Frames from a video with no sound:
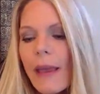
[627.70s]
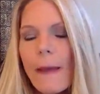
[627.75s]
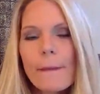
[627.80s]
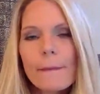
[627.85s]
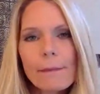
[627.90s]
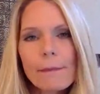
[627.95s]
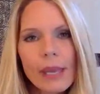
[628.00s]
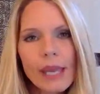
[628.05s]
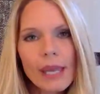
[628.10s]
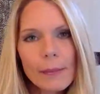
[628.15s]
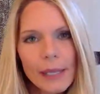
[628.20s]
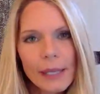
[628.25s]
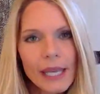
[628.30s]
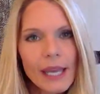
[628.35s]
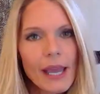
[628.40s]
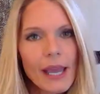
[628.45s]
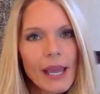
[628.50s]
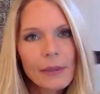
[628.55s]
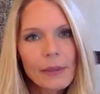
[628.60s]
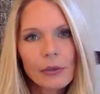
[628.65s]
may be
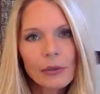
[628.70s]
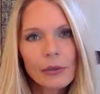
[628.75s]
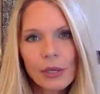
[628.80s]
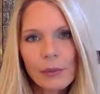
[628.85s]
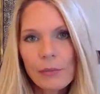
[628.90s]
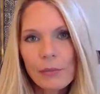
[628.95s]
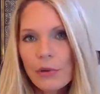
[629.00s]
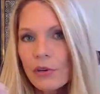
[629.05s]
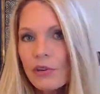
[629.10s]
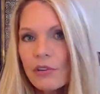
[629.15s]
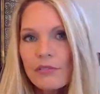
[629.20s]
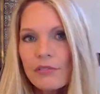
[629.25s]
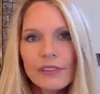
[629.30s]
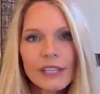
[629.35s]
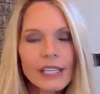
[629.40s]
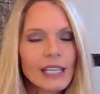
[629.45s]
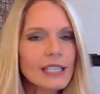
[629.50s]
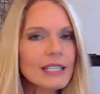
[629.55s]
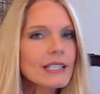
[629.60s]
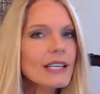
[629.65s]
able to remove
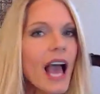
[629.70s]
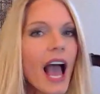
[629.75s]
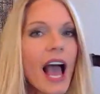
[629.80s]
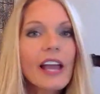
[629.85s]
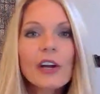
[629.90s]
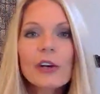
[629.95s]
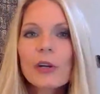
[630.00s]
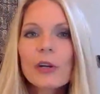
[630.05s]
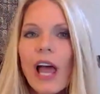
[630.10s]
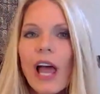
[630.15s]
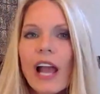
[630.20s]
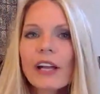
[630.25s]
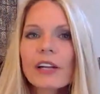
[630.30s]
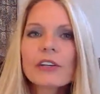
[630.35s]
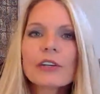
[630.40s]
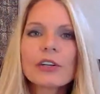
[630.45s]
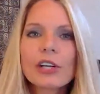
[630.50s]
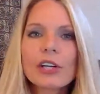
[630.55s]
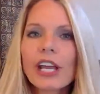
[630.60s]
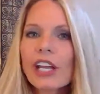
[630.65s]
the entire
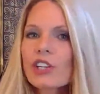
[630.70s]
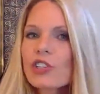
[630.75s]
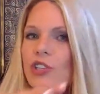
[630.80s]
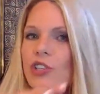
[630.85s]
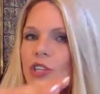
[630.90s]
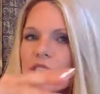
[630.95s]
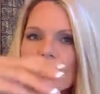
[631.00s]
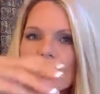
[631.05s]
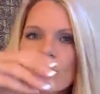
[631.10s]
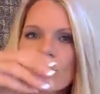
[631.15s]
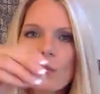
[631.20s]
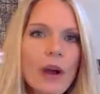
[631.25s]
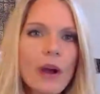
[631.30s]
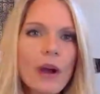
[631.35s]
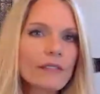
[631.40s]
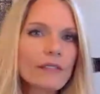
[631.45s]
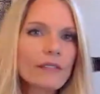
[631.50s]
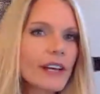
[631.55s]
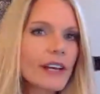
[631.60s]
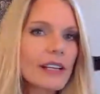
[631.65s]
liner in just
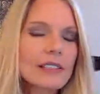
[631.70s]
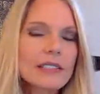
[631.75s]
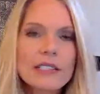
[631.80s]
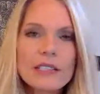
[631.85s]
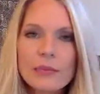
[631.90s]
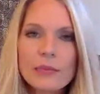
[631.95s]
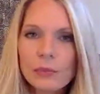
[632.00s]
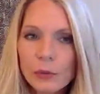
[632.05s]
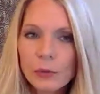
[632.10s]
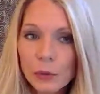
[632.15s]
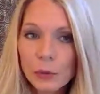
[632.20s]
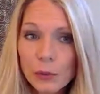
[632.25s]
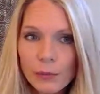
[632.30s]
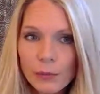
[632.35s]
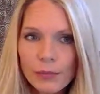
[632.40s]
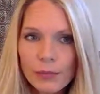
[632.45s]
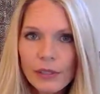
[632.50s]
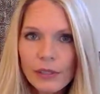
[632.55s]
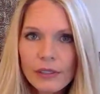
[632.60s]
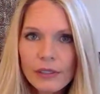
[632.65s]
one fell
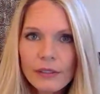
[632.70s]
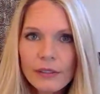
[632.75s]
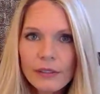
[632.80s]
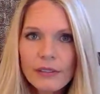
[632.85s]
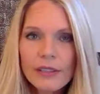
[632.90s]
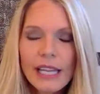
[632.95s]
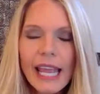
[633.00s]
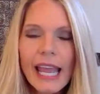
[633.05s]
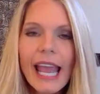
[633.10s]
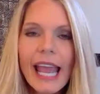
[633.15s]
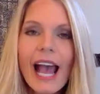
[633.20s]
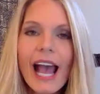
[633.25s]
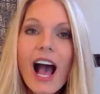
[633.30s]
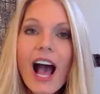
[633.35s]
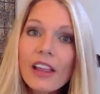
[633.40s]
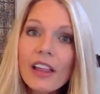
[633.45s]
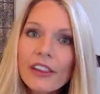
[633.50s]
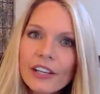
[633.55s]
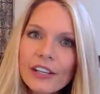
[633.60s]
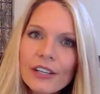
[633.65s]
swoop.
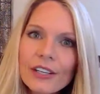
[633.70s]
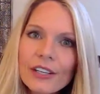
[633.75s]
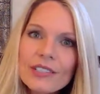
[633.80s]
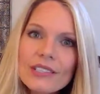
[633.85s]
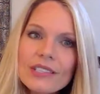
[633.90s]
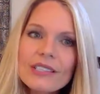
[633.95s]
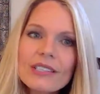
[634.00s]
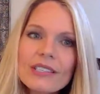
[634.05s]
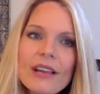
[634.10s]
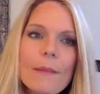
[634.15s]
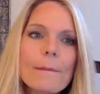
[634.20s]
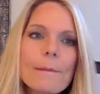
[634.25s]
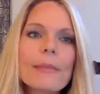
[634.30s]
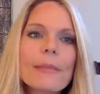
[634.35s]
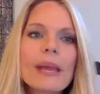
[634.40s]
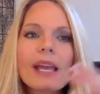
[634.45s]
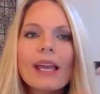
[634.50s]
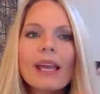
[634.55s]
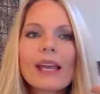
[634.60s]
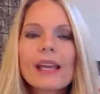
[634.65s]
Others it
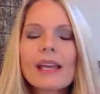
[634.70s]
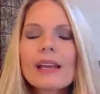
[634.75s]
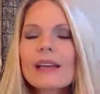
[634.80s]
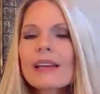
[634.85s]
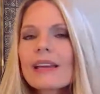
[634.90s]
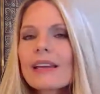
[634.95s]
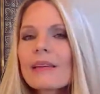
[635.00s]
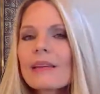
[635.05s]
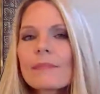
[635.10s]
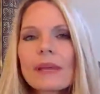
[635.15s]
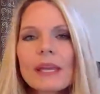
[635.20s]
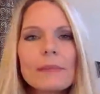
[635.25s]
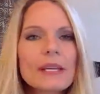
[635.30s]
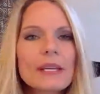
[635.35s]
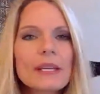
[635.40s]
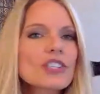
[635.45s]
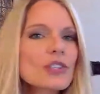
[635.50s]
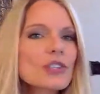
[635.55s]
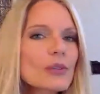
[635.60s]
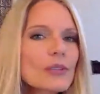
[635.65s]
may be
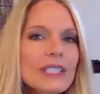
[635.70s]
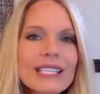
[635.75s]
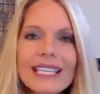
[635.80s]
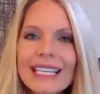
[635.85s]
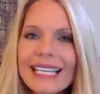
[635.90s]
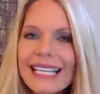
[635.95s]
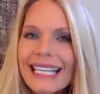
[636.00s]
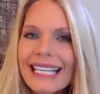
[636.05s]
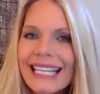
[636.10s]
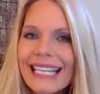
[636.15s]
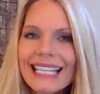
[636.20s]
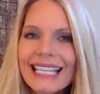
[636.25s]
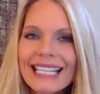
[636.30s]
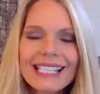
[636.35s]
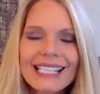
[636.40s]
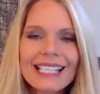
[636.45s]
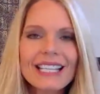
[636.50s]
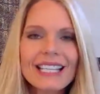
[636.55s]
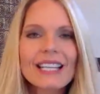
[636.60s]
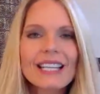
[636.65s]
so
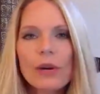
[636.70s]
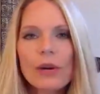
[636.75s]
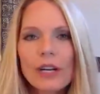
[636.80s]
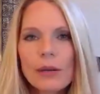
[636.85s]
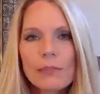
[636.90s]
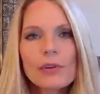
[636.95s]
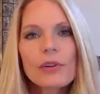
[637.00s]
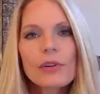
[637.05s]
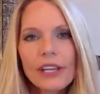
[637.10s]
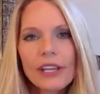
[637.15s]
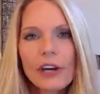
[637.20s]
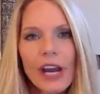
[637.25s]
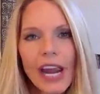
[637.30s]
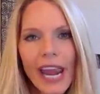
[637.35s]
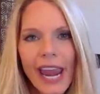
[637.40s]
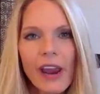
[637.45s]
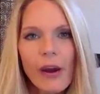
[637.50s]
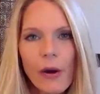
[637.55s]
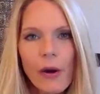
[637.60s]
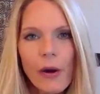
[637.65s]
tedious, they want to pull their
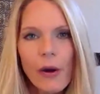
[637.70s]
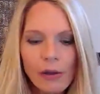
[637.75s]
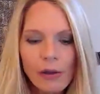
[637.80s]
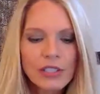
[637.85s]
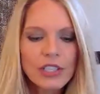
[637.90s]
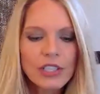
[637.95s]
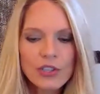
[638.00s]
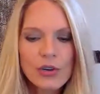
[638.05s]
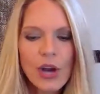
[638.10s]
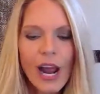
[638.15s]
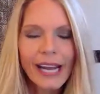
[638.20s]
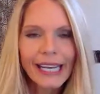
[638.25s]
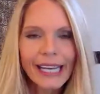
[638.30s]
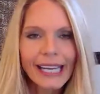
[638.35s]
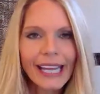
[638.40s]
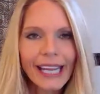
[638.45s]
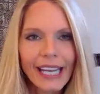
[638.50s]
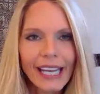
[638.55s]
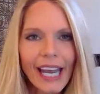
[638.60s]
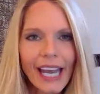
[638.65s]
hair out to try to
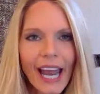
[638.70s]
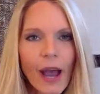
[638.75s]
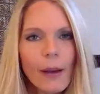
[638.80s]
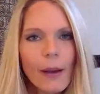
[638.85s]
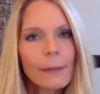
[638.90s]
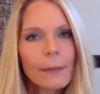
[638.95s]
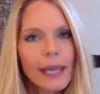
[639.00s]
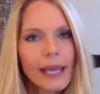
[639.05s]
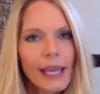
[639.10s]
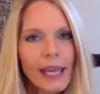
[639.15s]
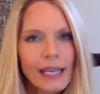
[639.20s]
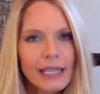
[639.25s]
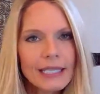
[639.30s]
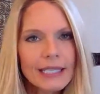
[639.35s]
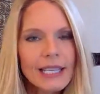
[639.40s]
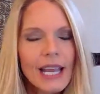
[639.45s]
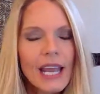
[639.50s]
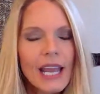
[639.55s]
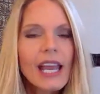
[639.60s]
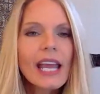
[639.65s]
get it out
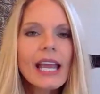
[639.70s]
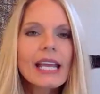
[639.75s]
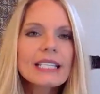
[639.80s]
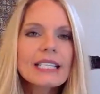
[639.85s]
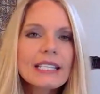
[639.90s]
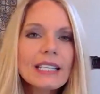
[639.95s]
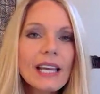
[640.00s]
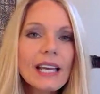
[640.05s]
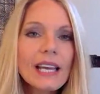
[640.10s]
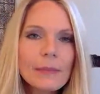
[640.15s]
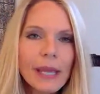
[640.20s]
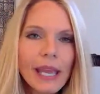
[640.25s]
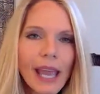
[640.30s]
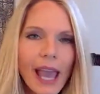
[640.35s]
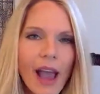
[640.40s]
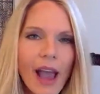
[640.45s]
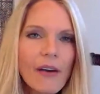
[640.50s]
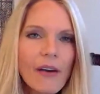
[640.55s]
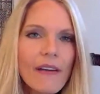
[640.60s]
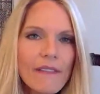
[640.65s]
because it's coming
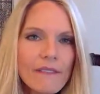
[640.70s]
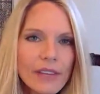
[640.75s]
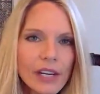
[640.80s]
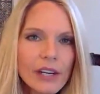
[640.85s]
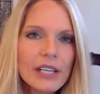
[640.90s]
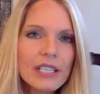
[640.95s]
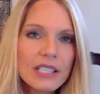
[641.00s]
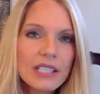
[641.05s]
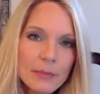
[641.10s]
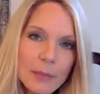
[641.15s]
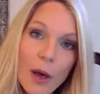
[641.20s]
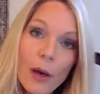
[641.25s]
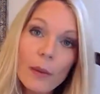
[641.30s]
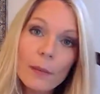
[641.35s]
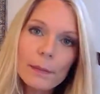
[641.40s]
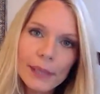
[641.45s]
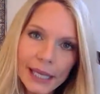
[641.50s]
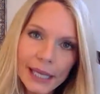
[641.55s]
out in very small